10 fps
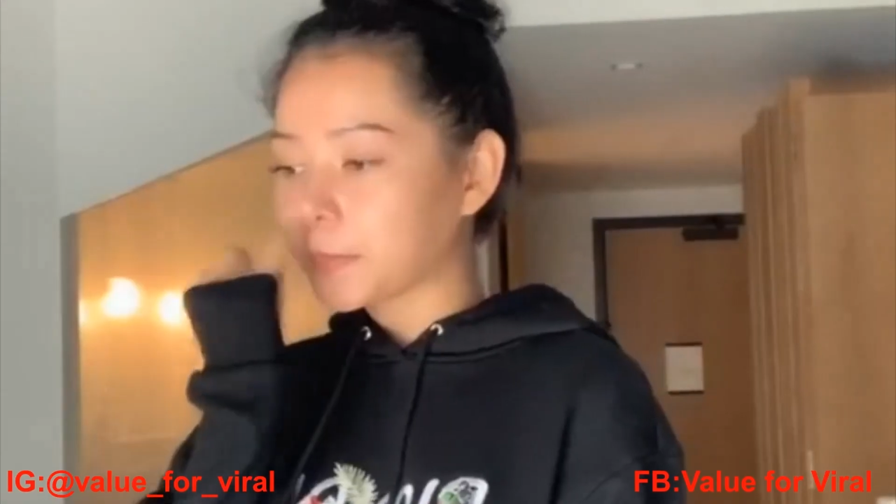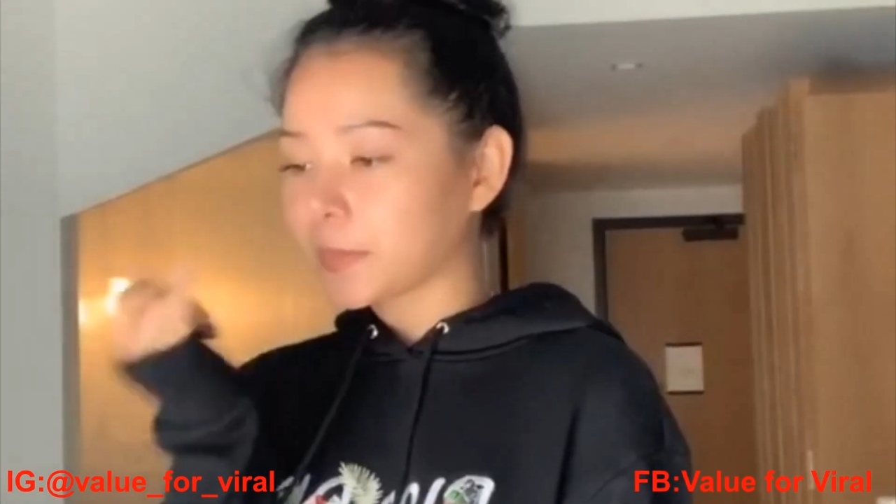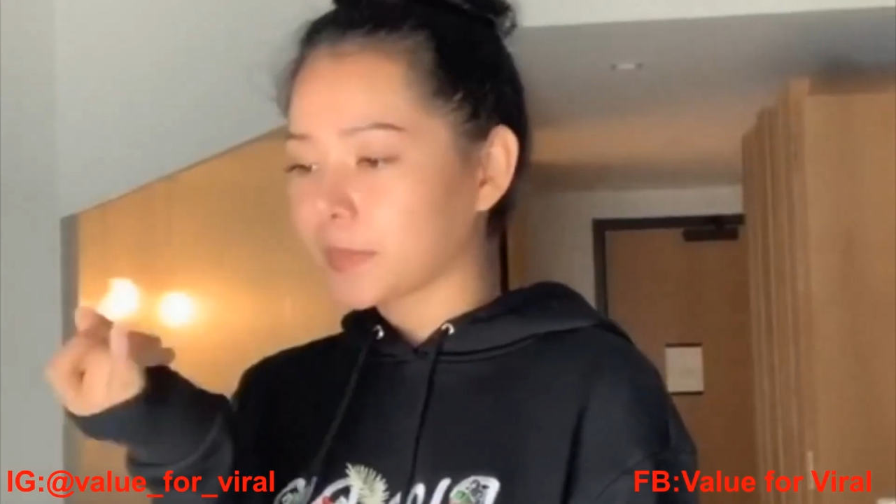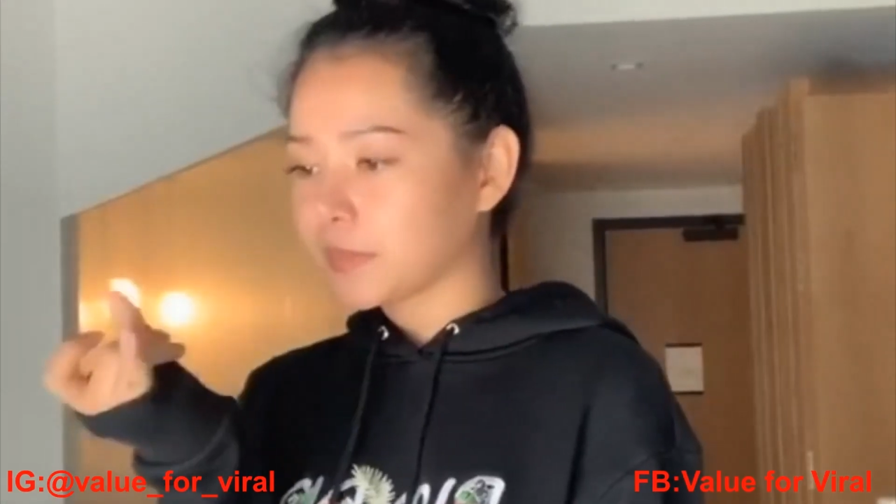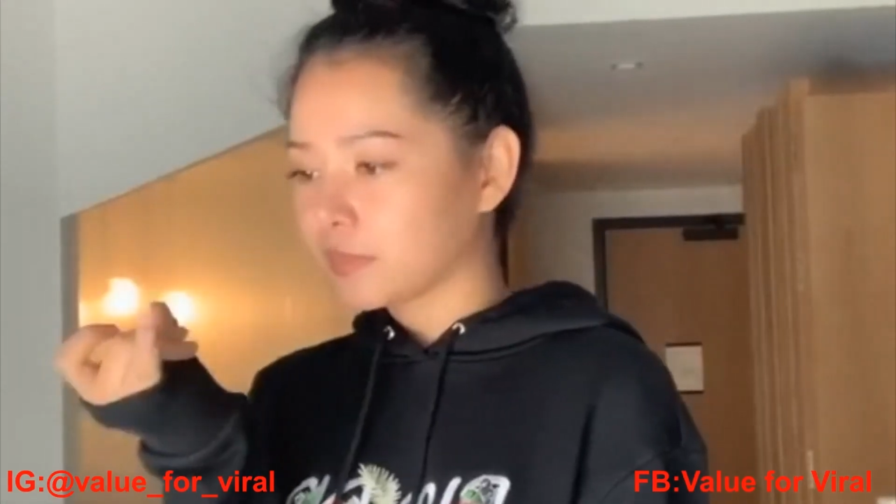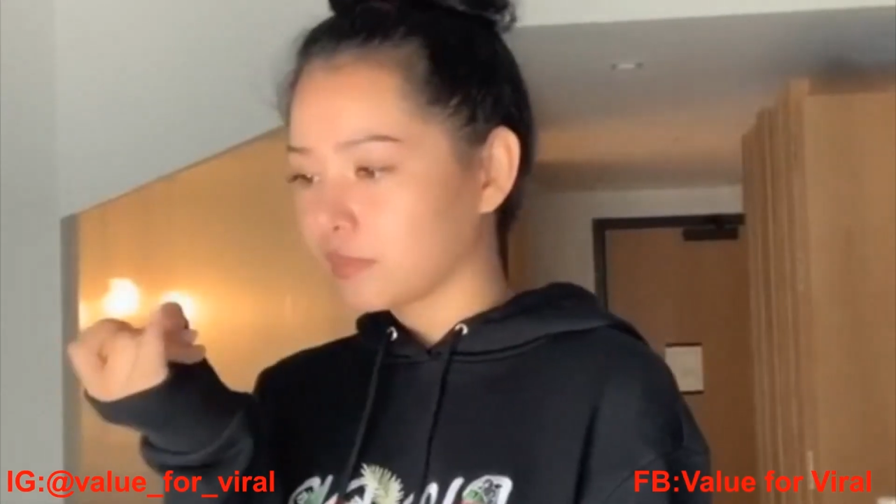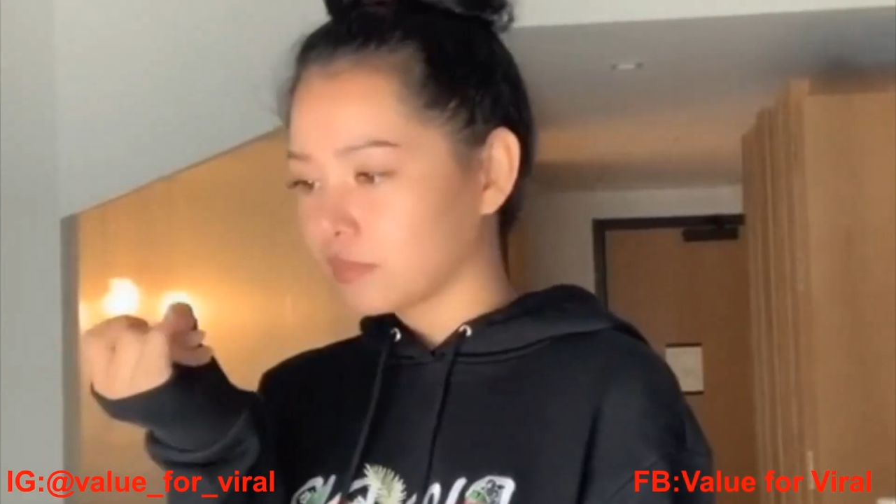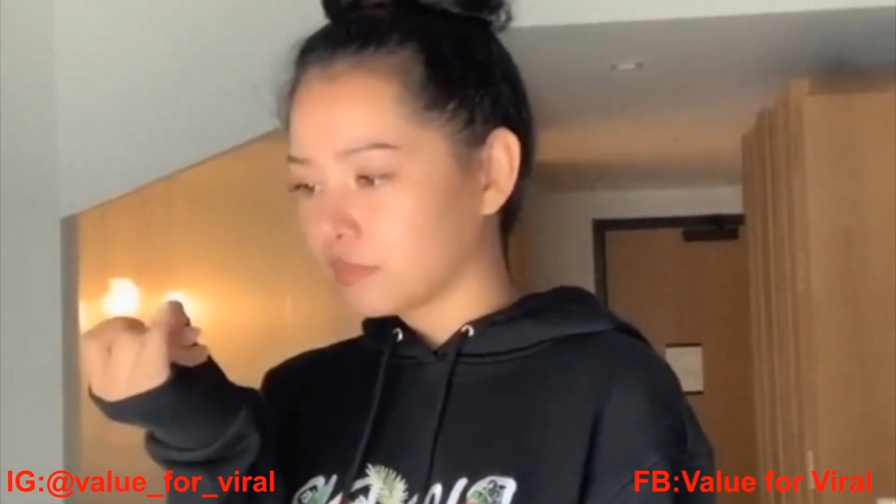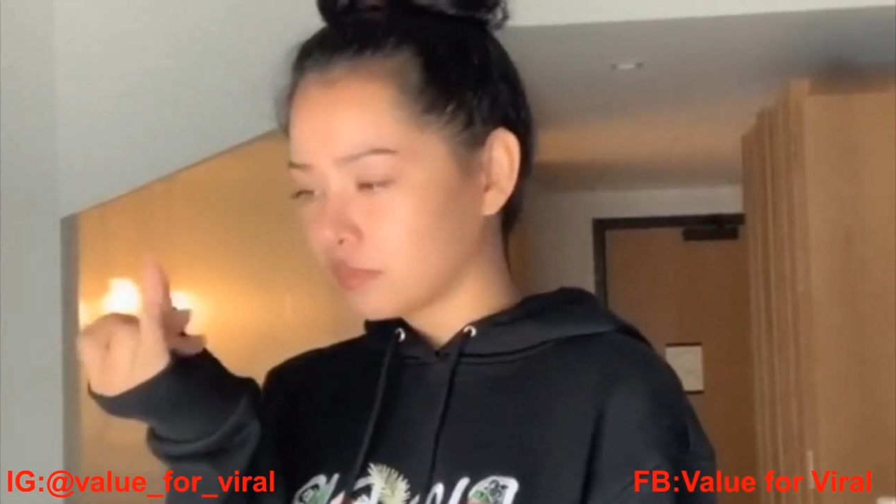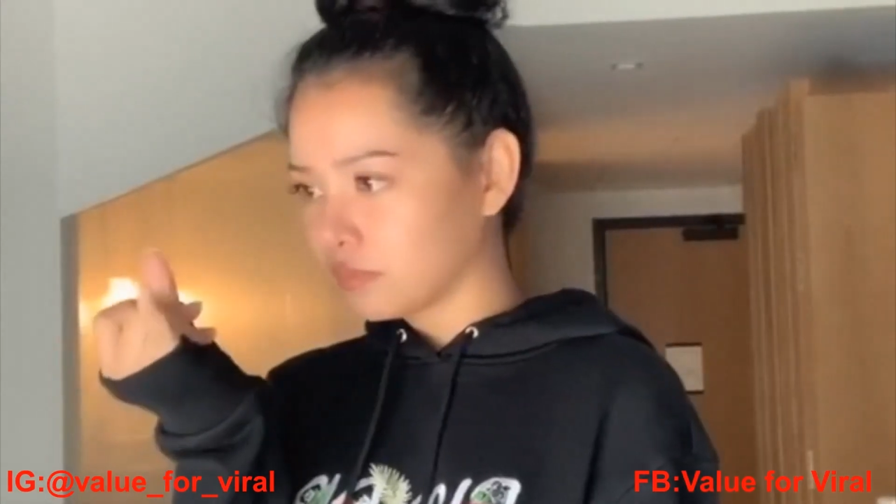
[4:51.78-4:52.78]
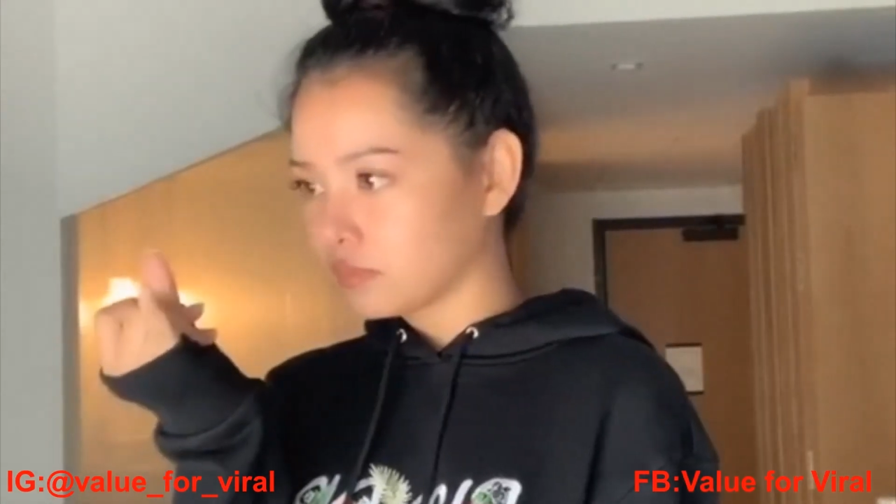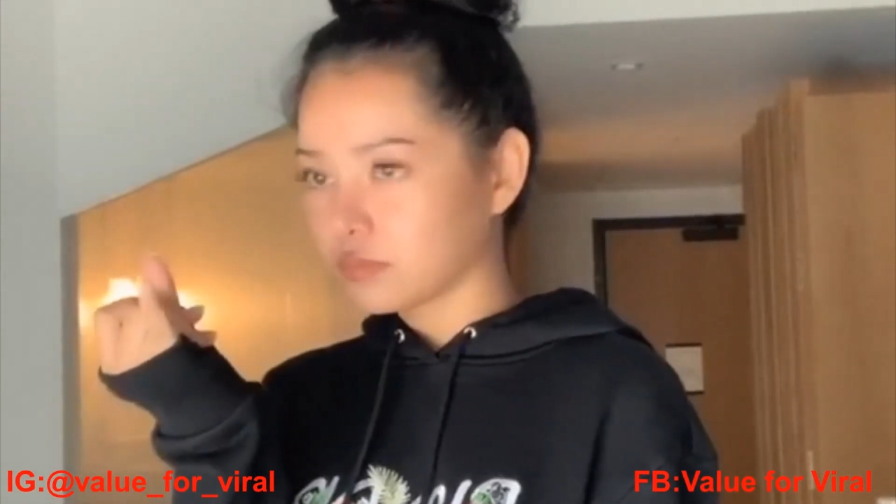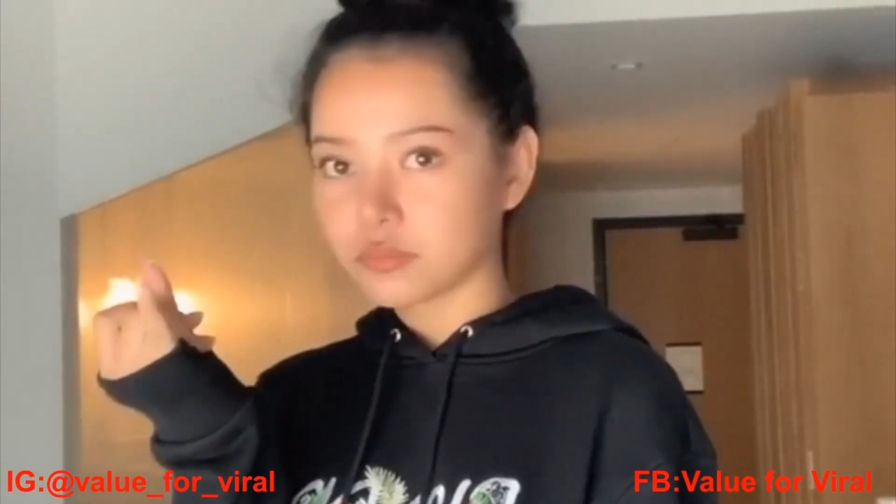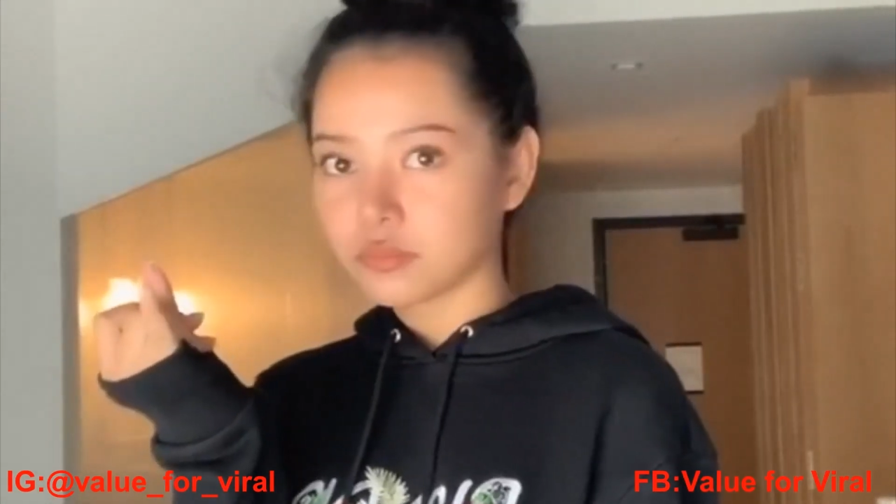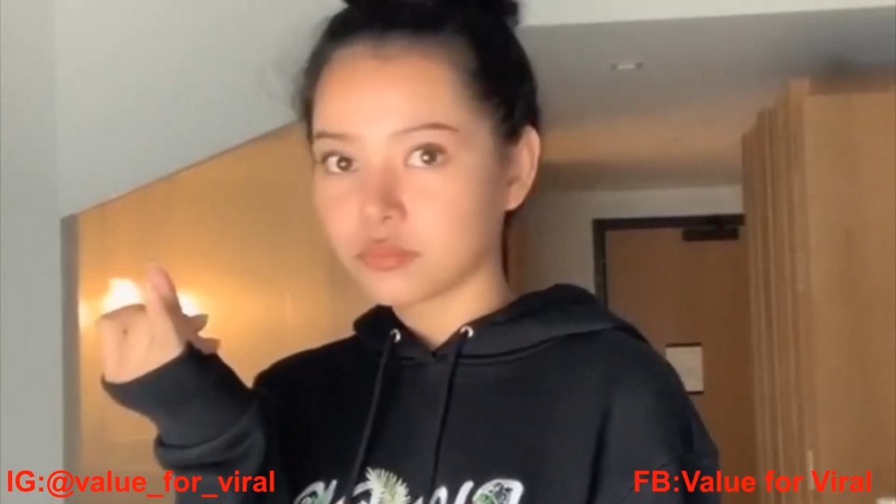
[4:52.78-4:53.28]
everyone watching
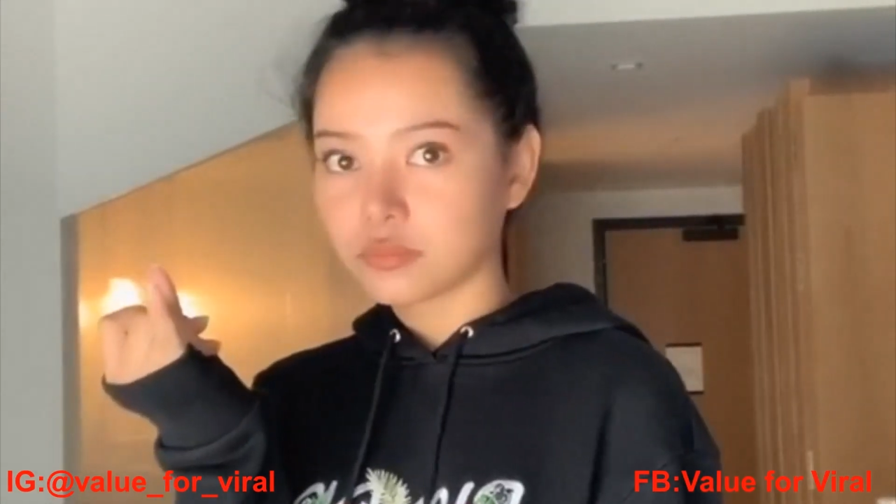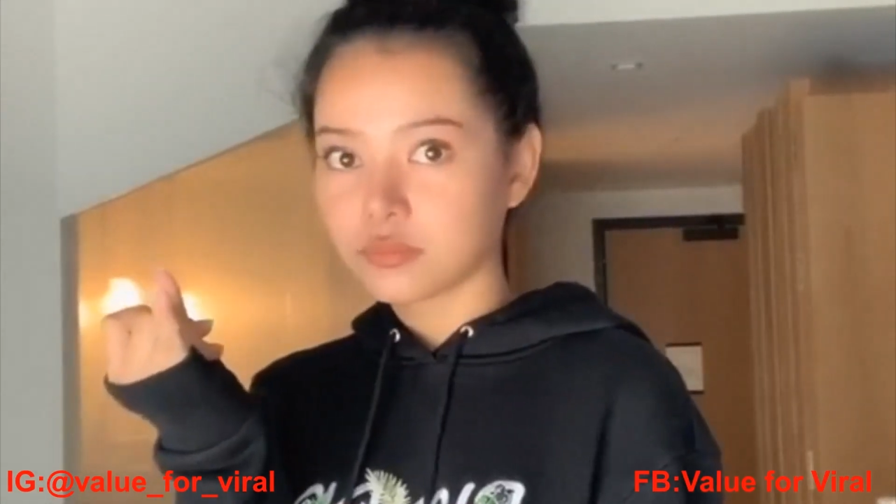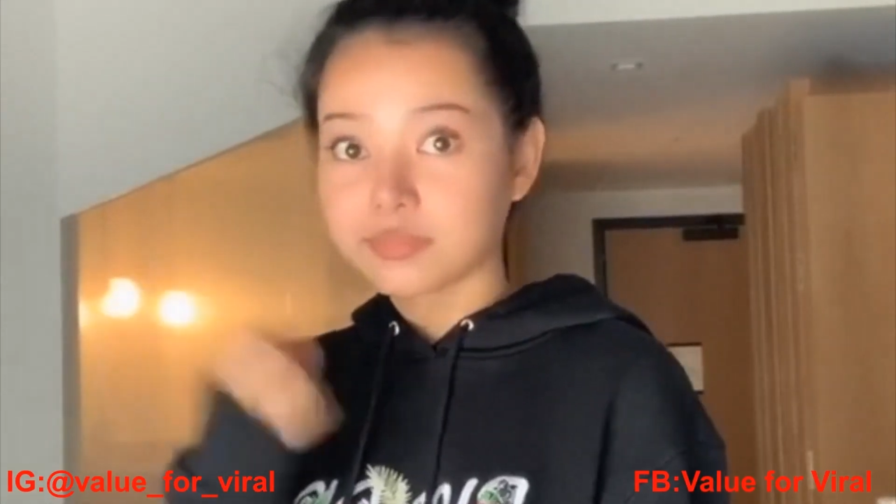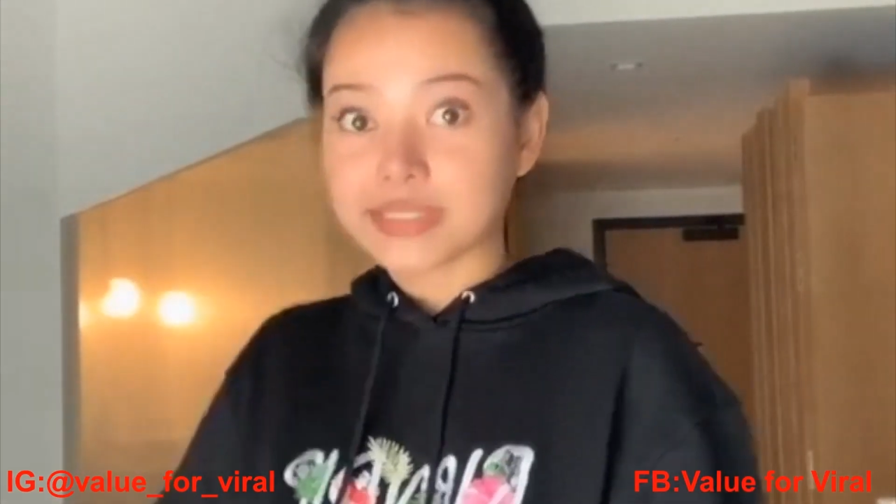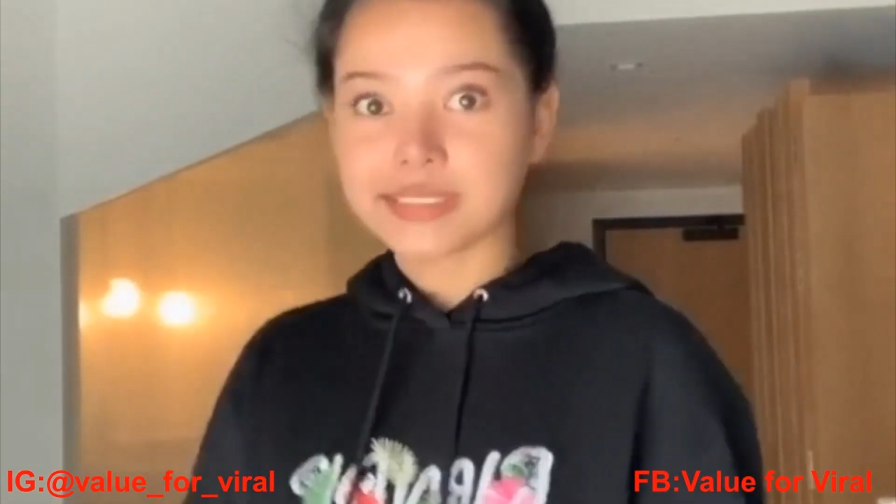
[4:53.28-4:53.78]
have seen it